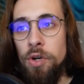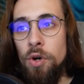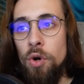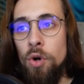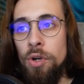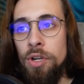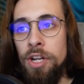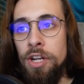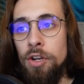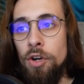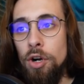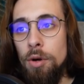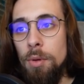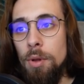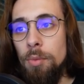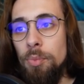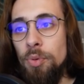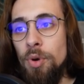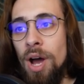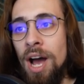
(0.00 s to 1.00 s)
on a
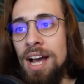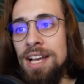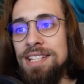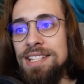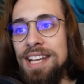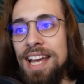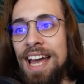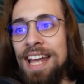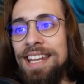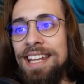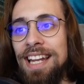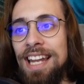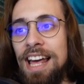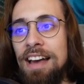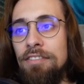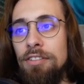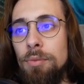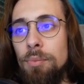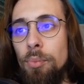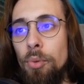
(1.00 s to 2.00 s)
normal price and
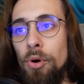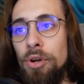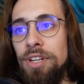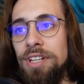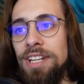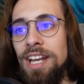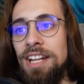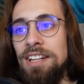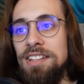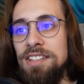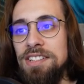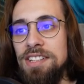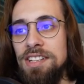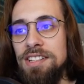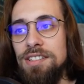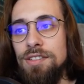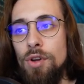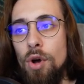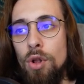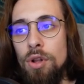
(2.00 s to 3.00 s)

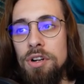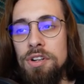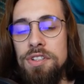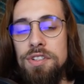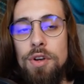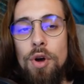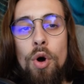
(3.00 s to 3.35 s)
$11.96